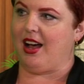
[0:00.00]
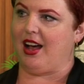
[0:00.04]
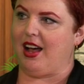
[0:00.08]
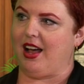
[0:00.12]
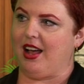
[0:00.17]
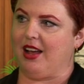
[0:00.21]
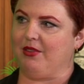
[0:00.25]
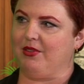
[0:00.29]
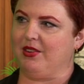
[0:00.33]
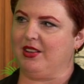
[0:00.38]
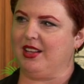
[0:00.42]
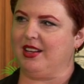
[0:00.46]

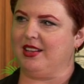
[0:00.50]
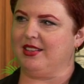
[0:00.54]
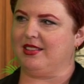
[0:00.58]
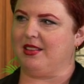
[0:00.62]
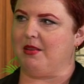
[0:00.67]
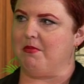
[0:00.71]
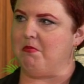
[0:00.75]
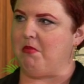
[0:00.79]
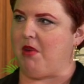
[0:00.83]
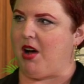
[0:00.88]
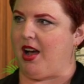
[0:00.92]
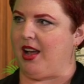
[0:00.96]
I realized the
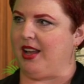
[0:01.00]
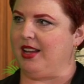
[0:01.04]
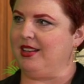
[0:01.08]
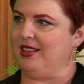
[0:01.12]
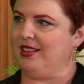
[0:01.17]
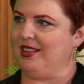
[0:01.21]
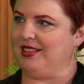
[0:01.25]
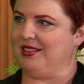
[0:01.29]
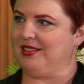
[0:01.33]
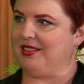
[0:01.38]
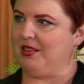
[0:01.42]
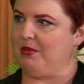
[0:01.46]
mind
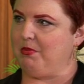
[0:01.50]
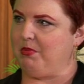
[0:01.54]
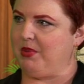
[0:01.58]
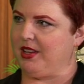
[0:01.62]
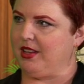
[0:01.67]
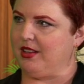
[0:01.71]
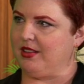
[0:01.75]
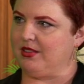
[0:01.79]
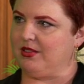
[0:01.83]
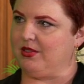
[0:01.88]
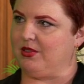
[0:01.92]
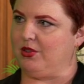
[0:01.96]
is the
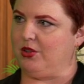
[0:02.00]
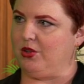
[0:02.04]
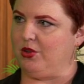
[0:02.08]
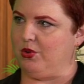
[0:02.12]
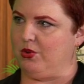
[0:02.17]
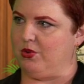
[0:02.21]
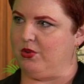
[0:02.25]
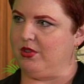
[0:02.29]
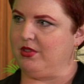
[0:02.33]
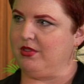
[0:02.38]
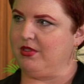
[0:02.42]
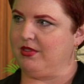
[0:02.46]
biggest
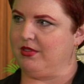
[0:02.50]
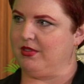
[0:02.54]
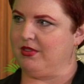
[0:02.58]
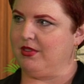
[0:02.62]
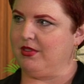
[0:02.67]
tool.